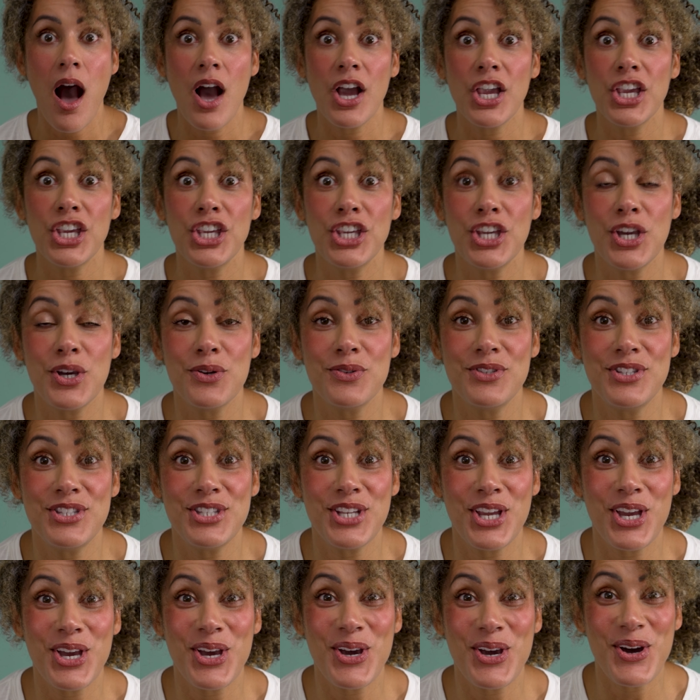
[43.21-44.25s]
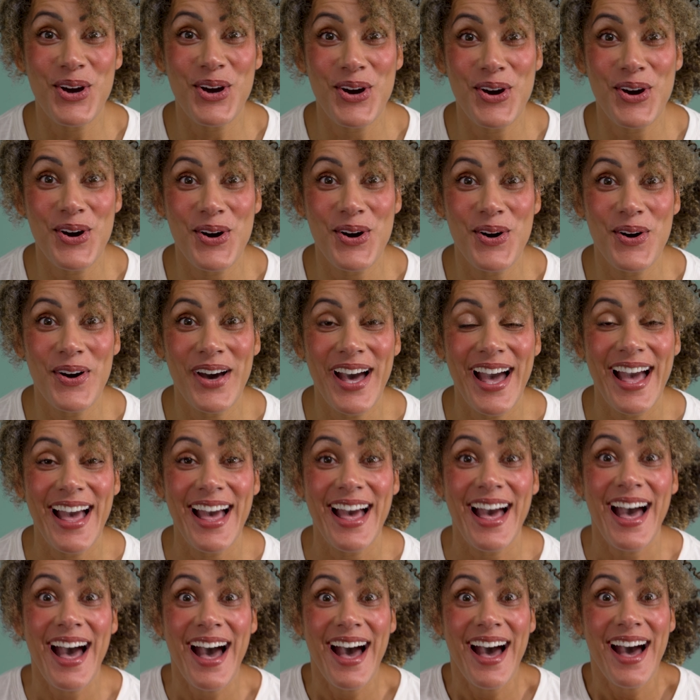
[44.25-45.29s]
You do?
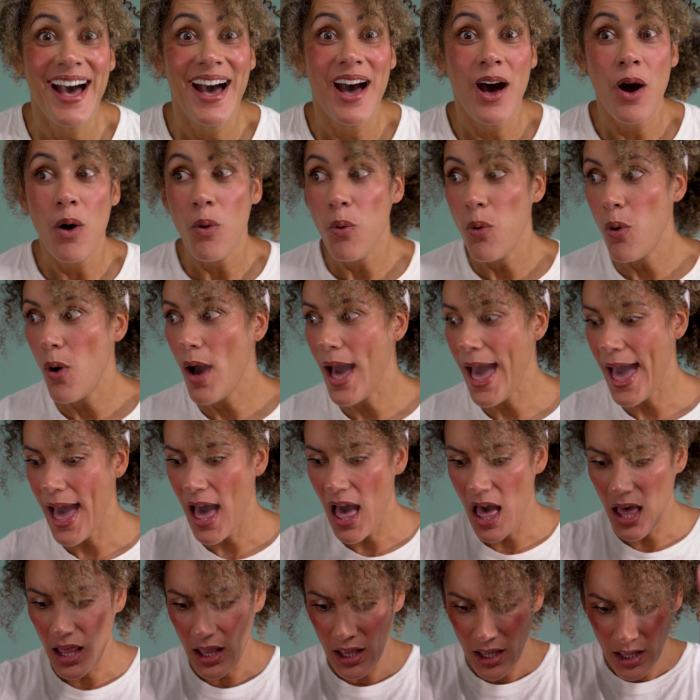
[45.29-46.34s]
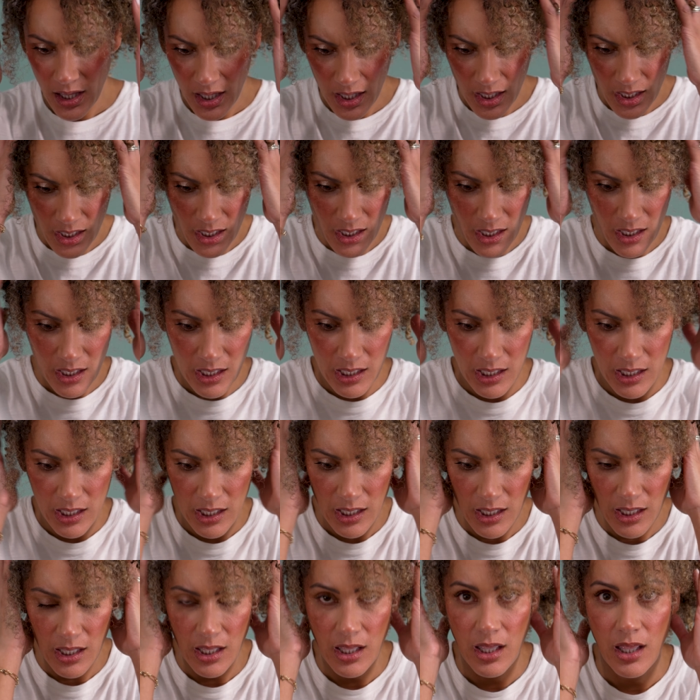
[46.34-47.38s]
Well,
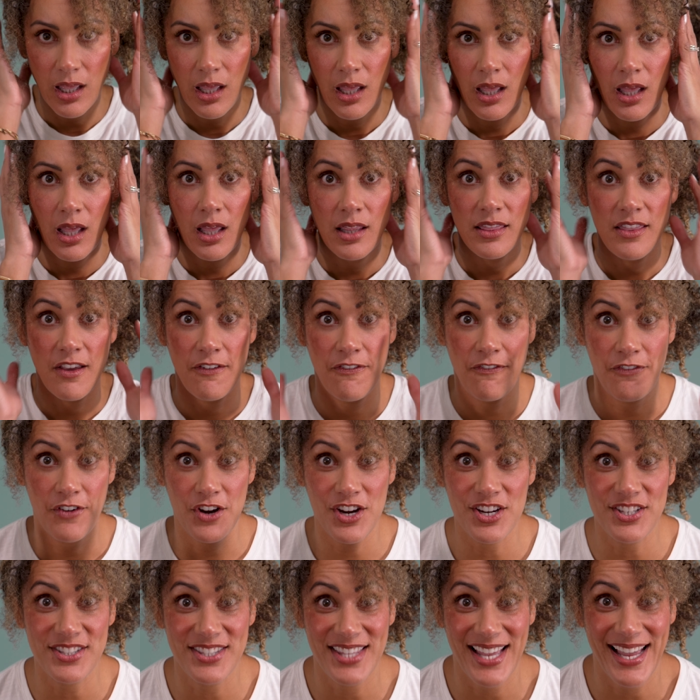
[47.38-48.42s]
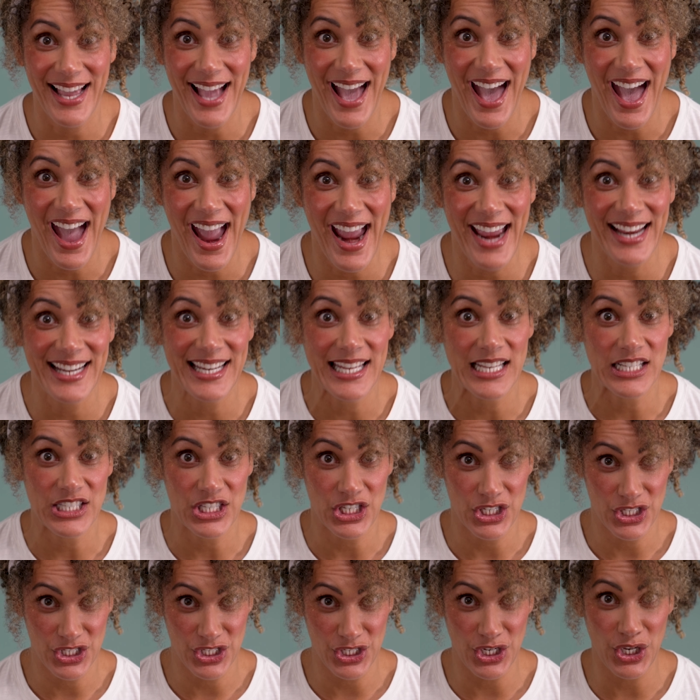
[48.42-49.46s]
the first thing I need
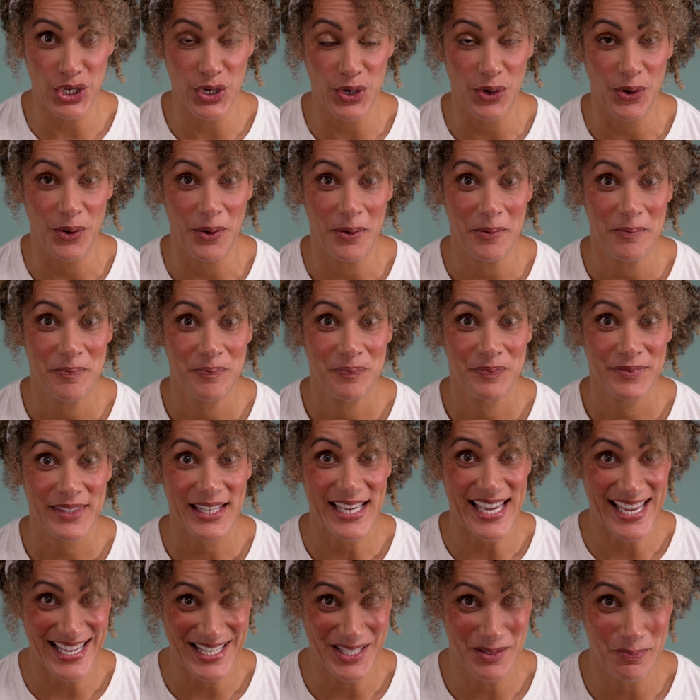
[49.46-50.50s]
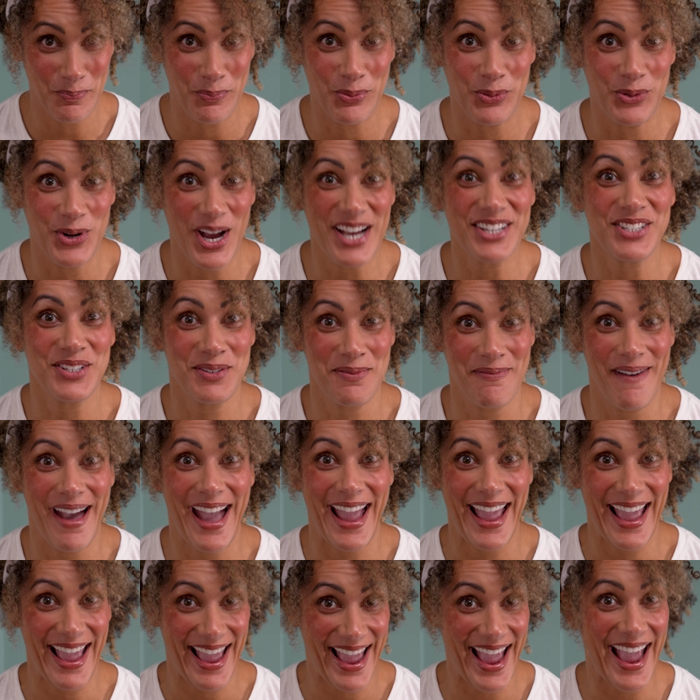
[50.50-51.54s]
to do is brush my
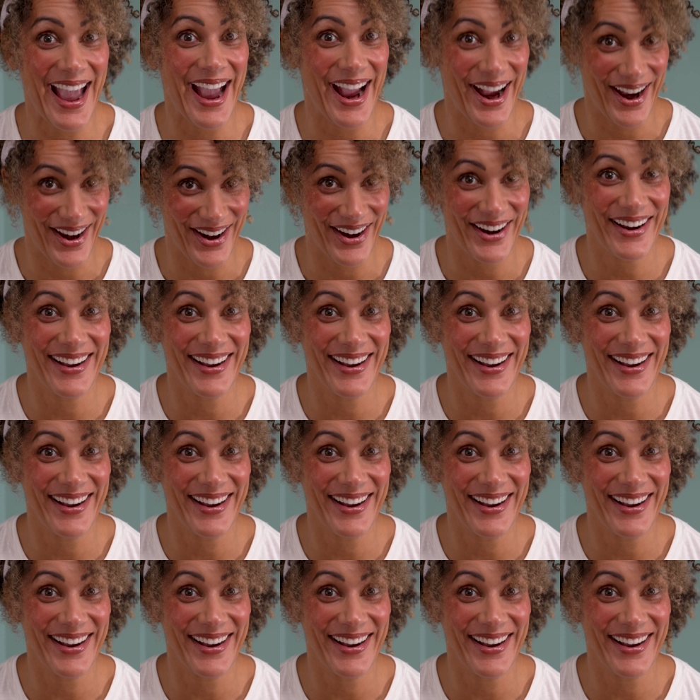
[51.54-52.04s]
hair.